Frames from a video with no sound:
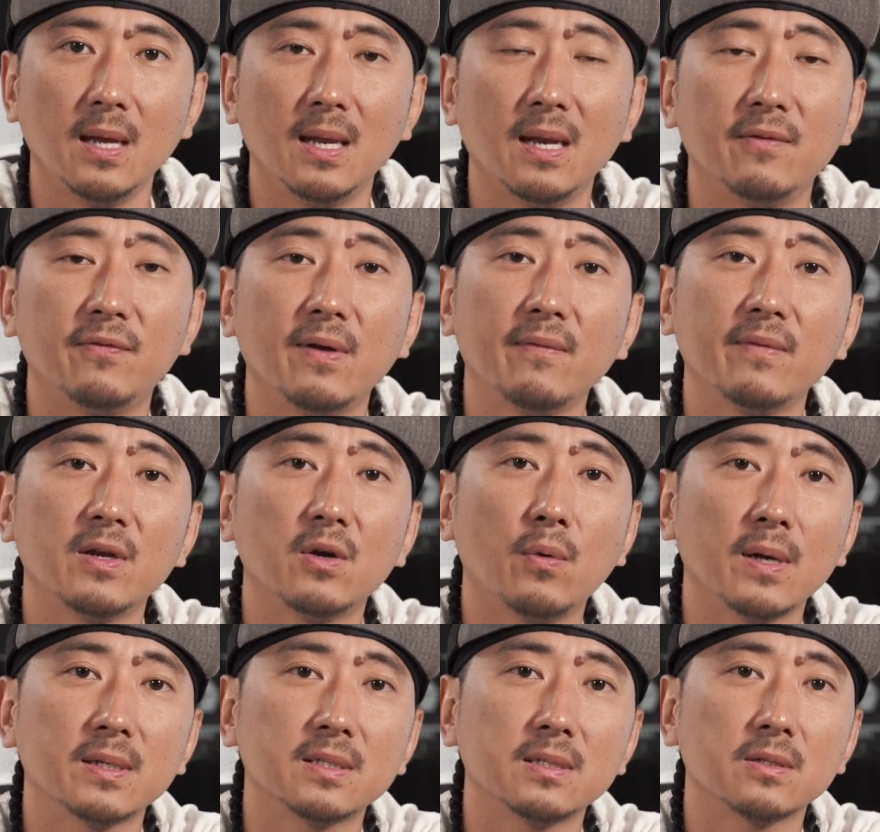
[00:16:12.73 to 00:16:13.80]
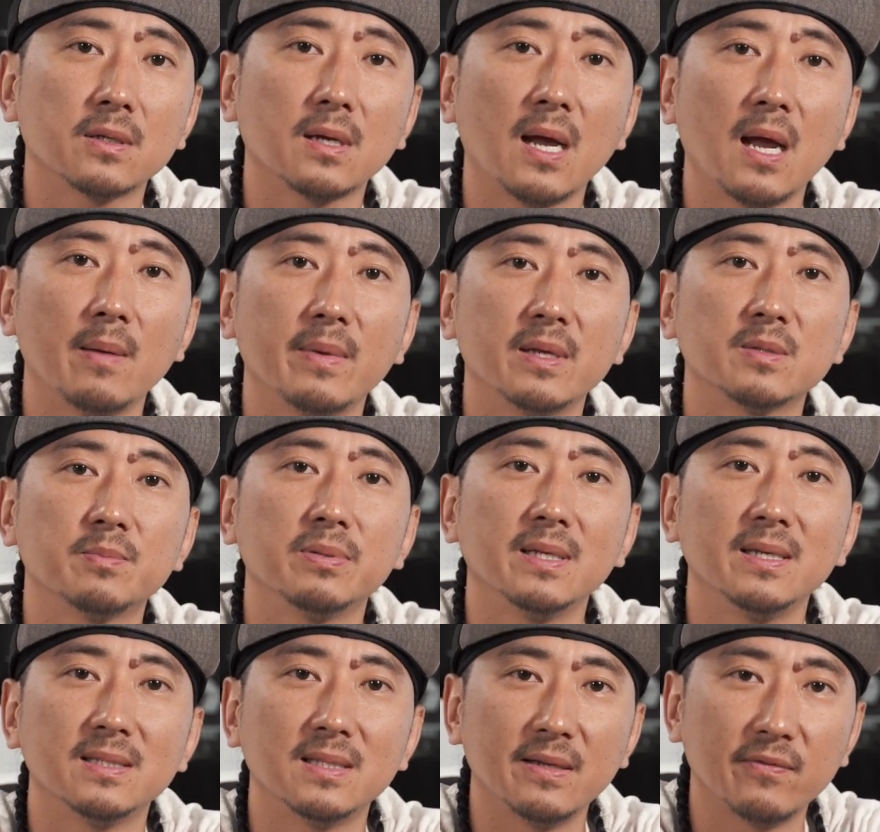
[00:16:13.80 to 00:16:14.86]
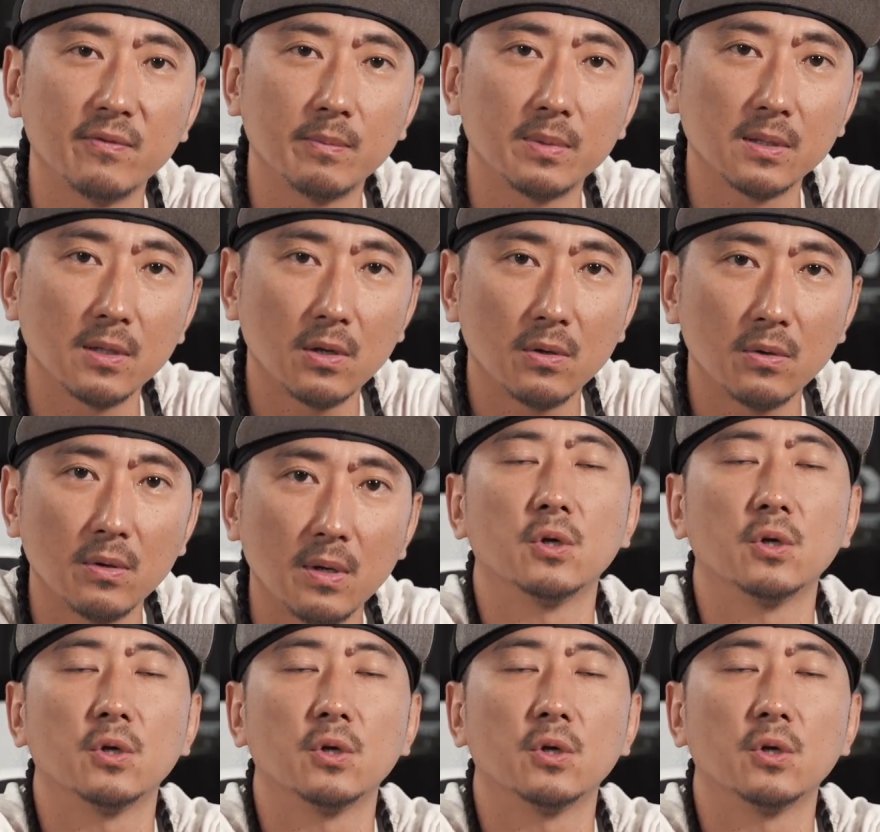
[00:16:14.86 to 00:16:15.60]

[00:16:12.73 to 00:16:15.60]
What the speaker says: And if you have any questions or comments, please leave them below.